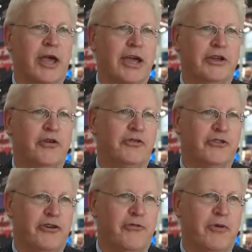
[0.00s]
Head of
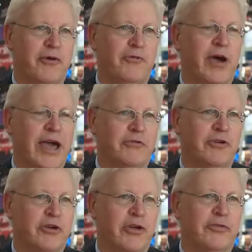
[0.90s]
Software for
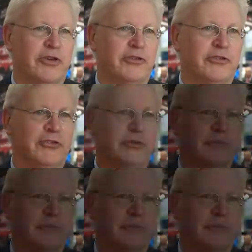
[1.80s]
Agfa Graphics.